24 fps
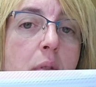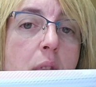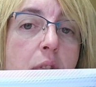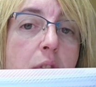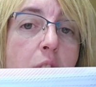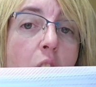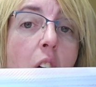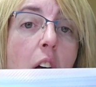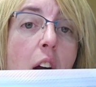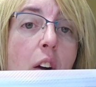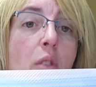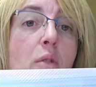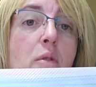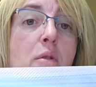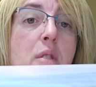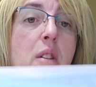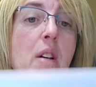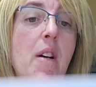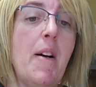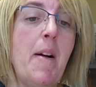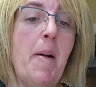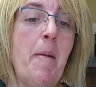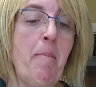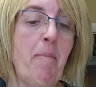
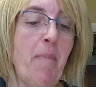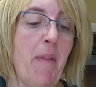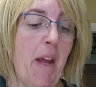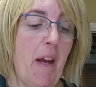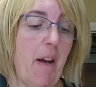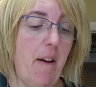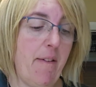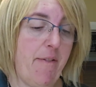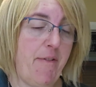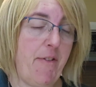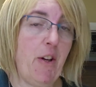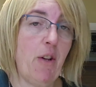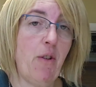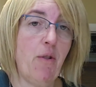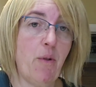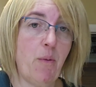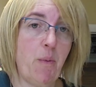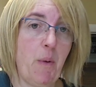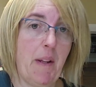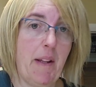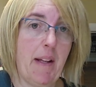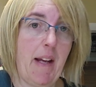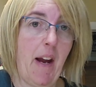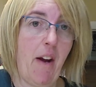files filled
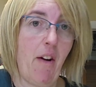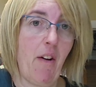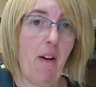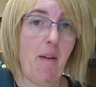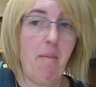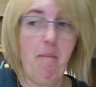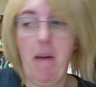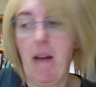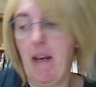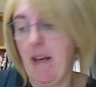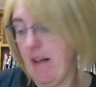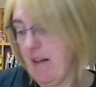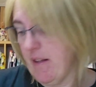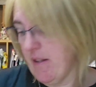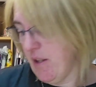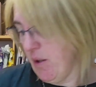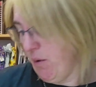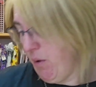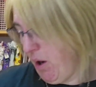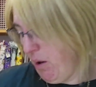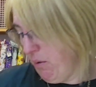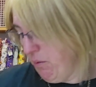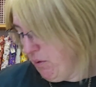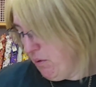with Carolyn Manning,
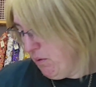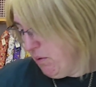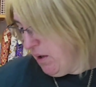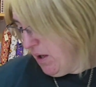so I will